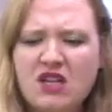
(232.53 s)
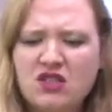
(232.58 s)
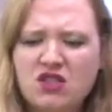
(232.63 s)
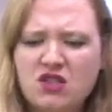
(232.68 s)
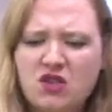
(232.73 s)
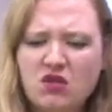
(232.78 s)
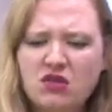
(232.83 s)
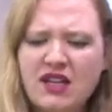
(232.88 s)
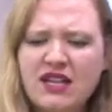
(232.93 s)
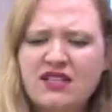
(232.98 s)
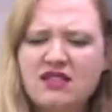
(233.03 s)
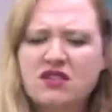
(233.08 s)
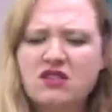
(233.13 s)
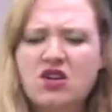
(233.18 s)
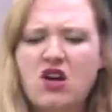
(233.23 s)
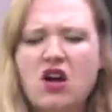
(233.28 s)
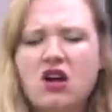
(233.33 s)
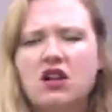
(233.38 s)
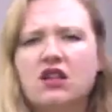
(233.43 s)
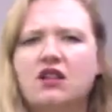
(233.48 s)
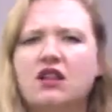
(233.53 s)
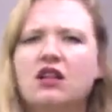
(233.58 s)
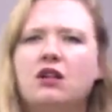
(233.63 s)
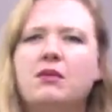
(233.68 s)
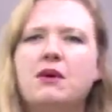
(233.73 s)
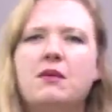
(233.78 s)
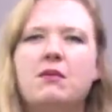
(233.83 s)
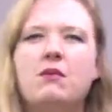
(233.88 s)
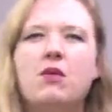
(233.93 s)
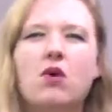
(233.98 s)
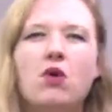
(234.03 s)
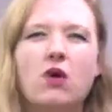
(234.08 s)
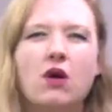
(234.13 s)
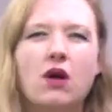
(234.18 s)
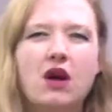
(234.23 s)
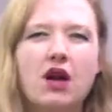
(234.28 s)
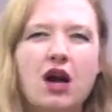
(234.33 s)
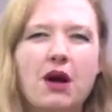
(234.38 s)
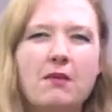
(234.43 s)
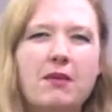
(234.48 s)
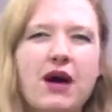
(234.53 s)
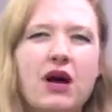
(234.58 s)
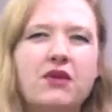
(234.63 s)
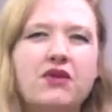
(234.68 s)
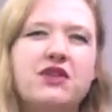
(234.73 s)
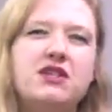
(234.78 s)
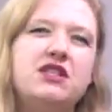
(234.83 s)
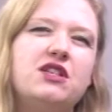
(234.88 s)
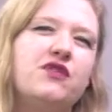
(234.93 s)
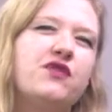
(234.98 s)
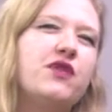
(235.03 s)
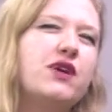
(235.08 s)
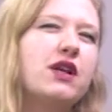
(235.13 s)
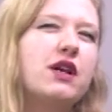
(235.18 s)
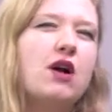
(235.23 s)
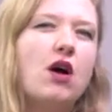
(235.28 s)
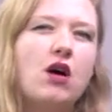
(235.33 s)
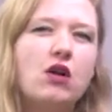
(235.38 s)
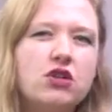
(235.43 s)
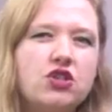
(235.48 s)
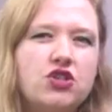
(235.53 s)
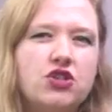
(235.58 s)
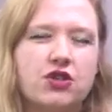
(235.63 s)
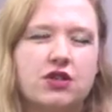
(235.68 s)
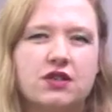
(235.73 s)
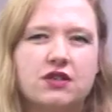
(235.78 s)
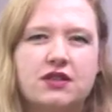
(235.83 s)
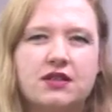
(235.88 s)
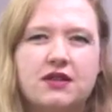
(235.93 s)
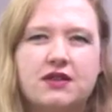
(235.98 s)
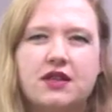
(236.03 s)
So let's talk a little bit more about the different cultures